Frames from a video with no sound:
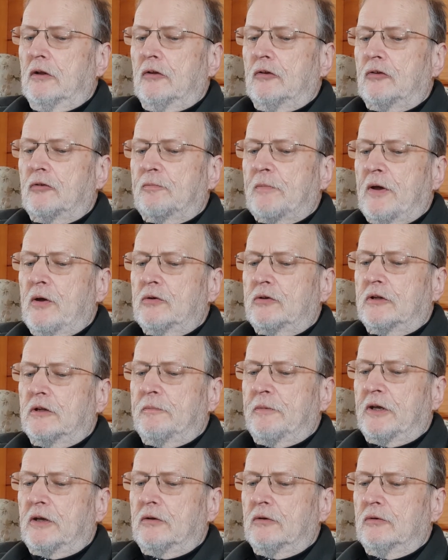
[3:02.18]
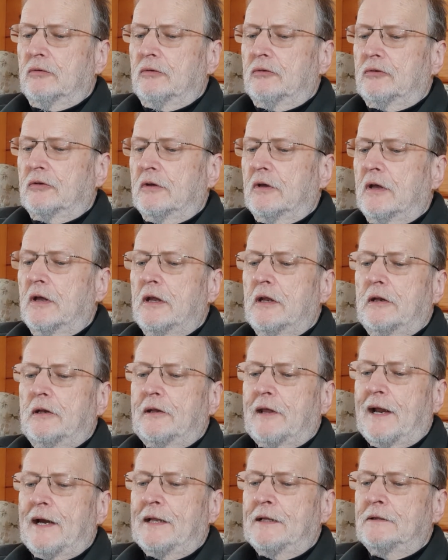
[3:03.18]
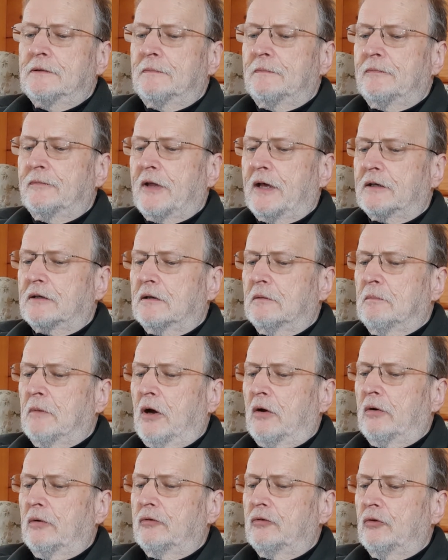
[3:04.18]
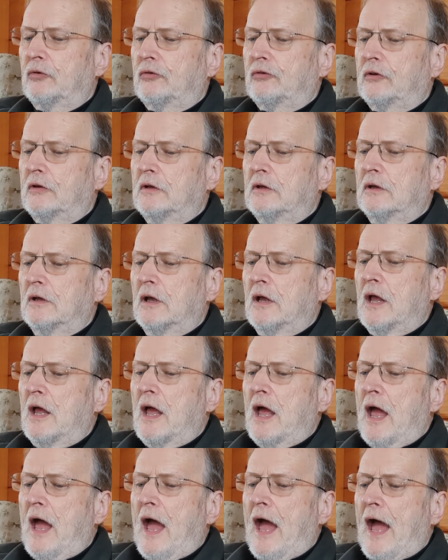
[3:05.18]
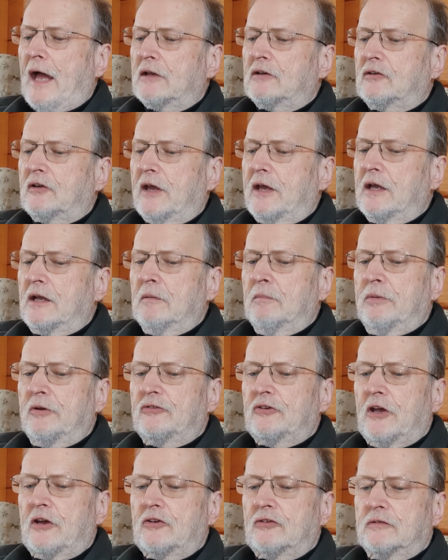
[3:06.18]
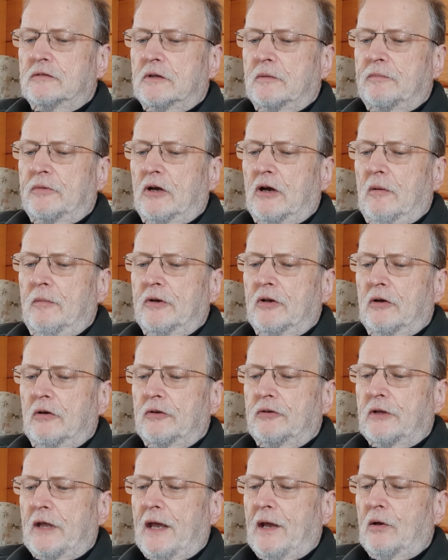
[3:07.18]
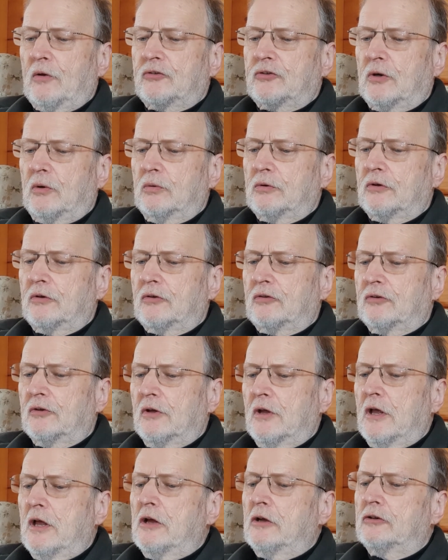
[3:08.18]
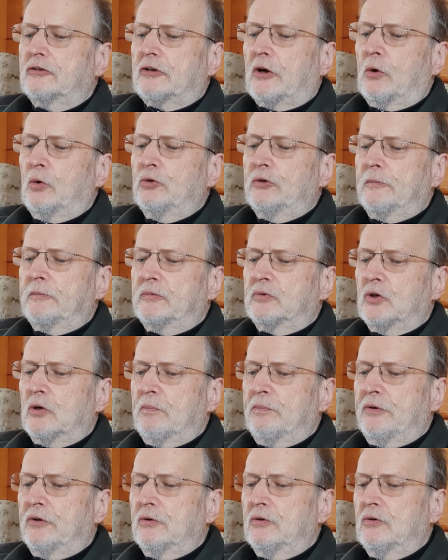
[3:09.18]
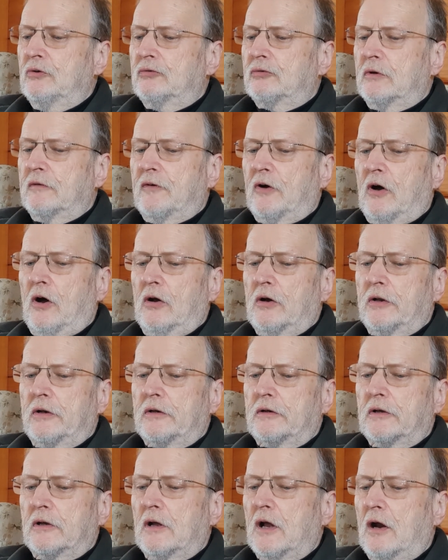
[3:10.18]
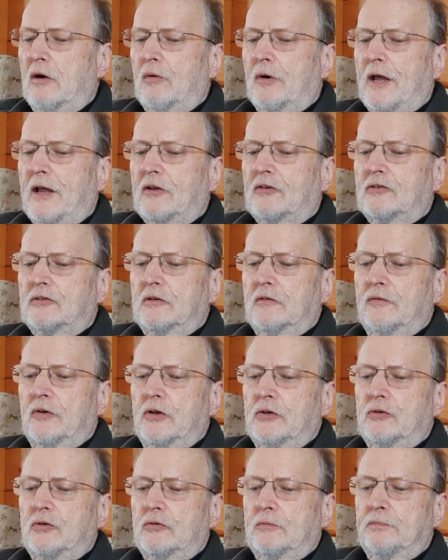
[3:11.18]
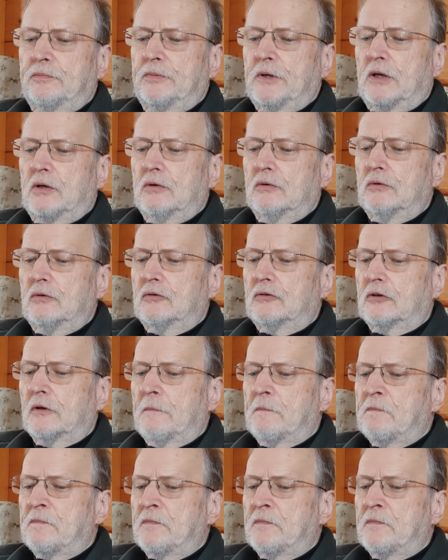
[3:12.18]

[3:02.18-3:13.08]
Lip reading: spoke to the bhikkhus, telling them that Mara Dusi had taken possession of the Brahmin householders, told them to abuse, revile and harass the virtuous bhikkhus,